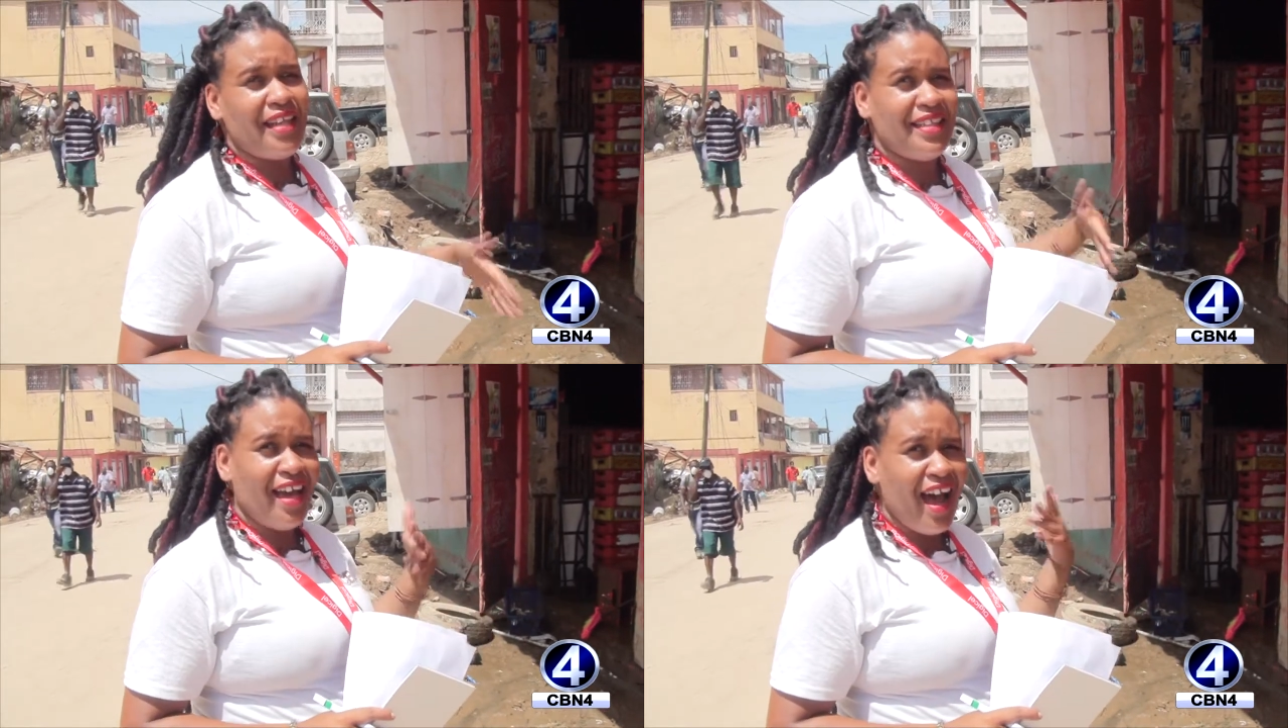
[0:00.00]

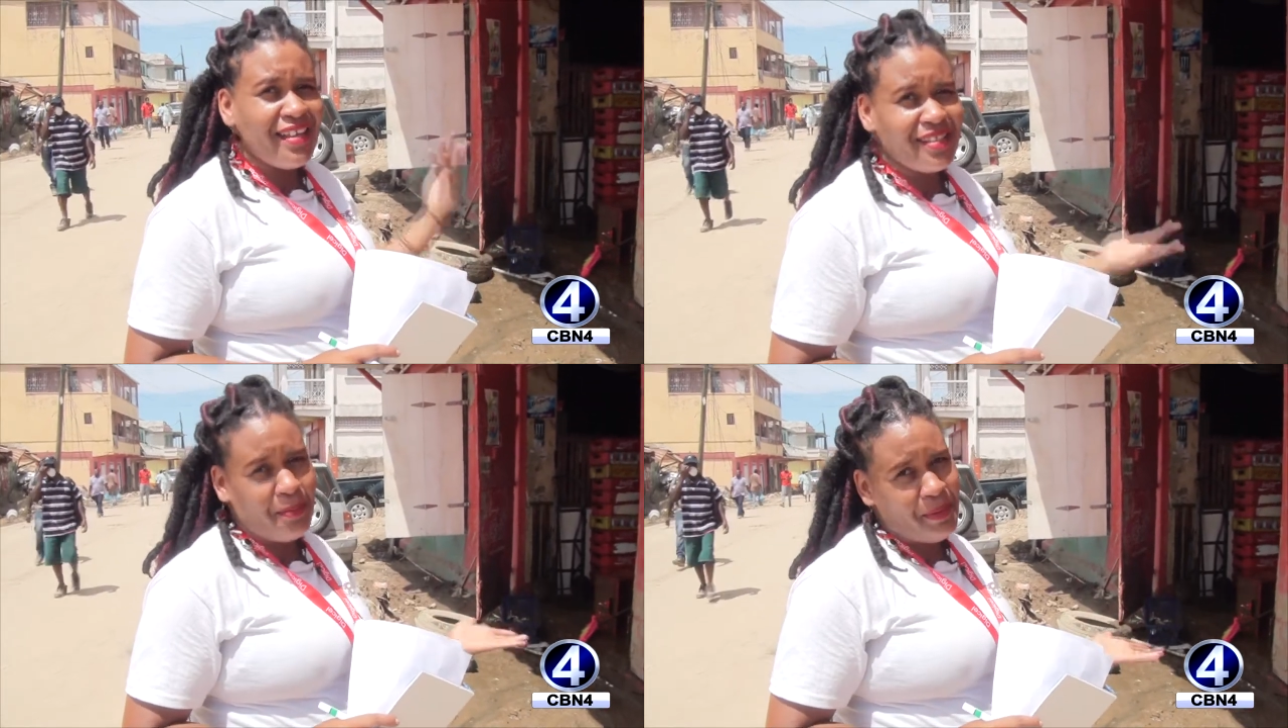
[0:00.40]
that there
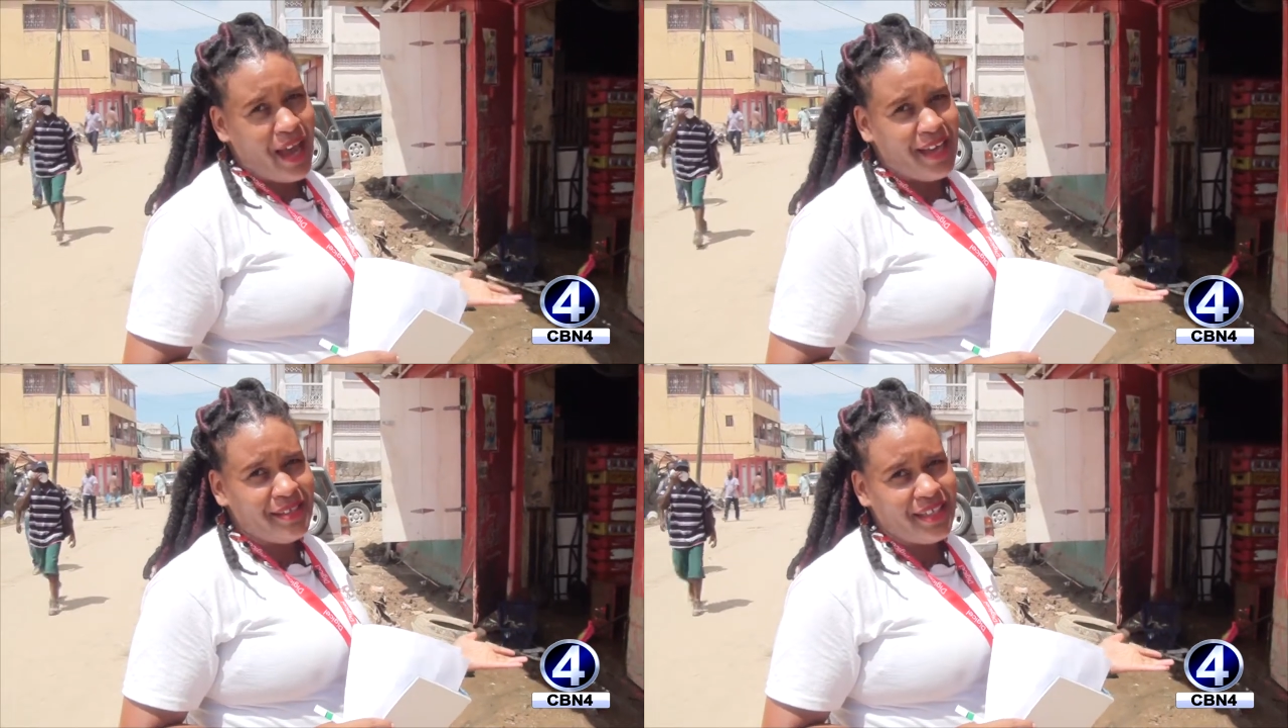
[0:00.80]
are
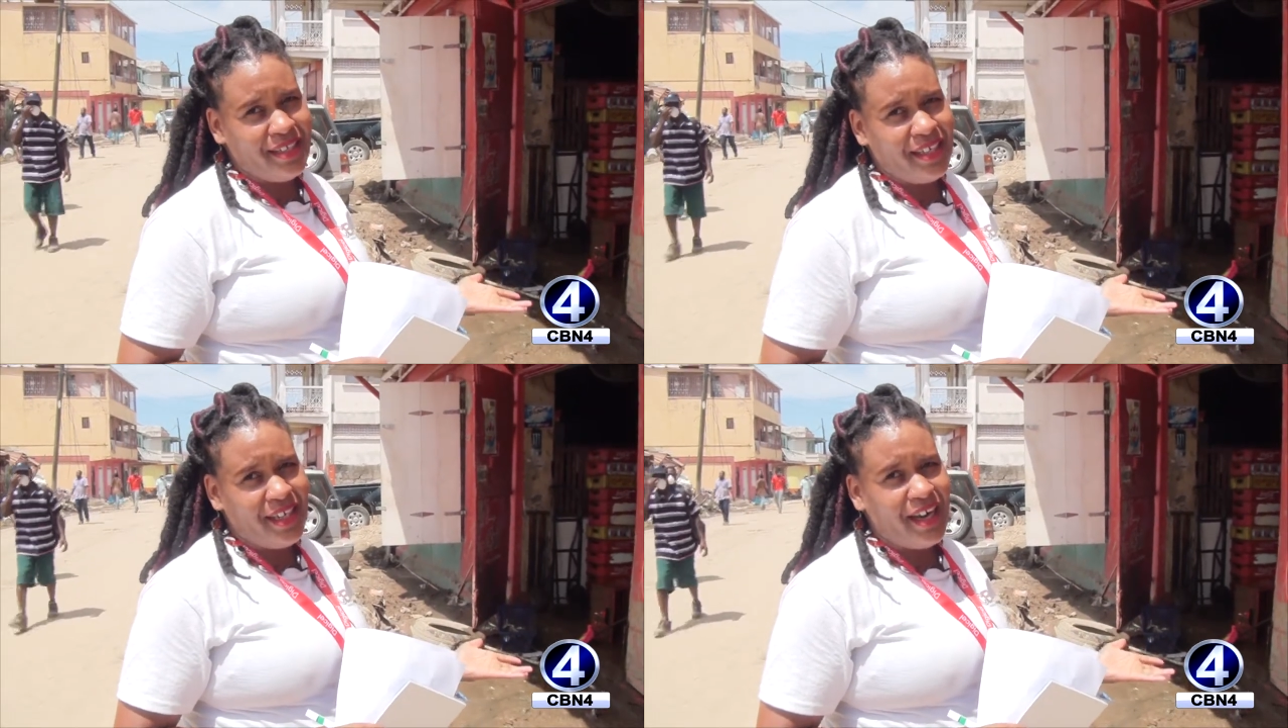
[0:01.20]
supplies
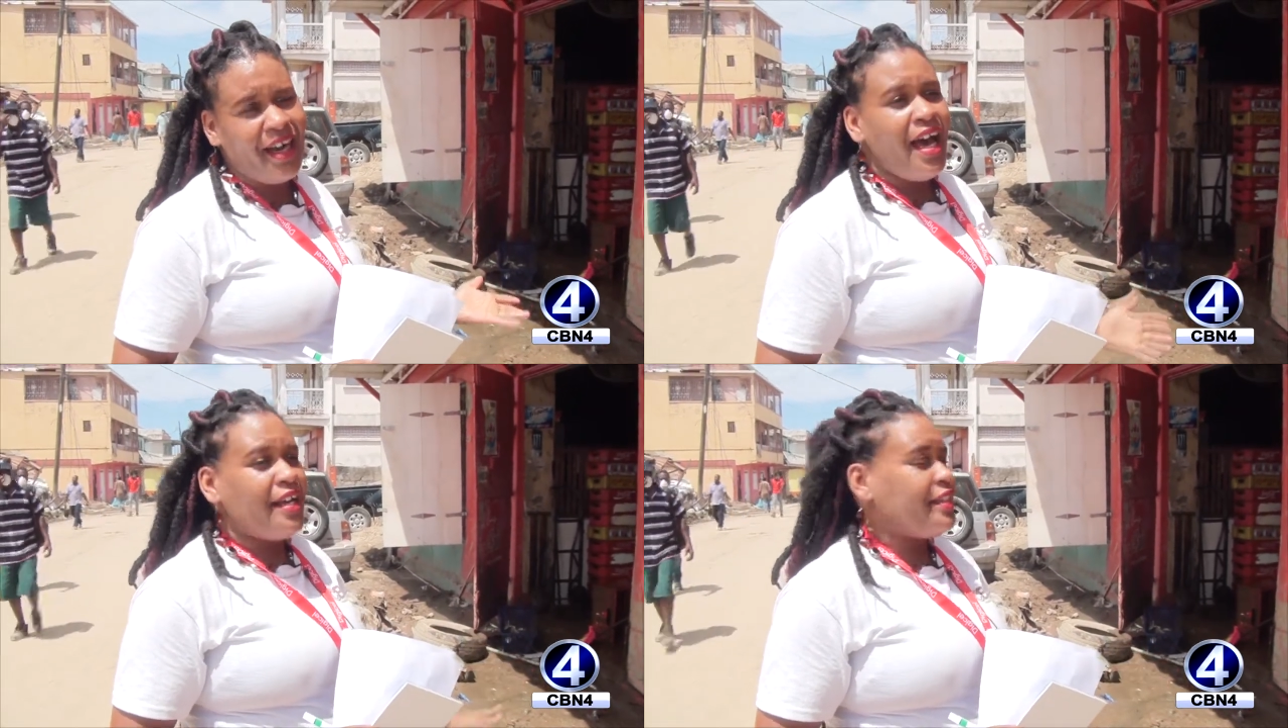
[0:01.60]
in there
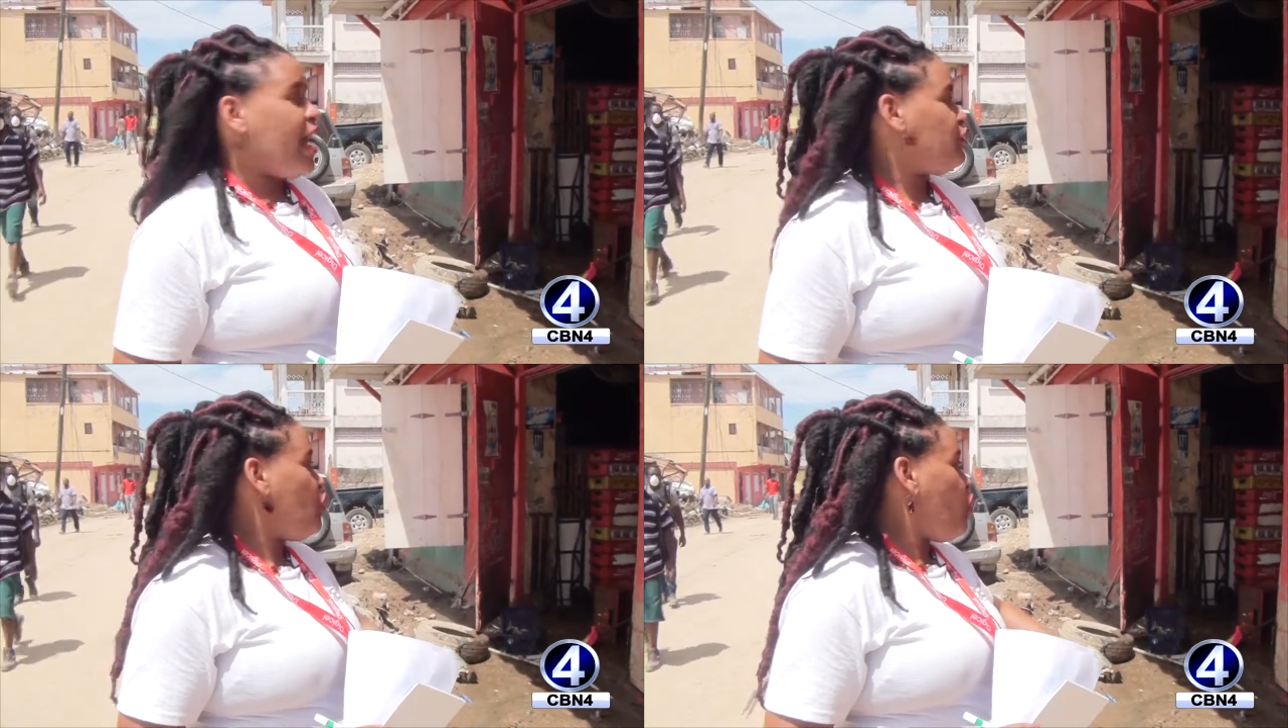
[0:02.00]
that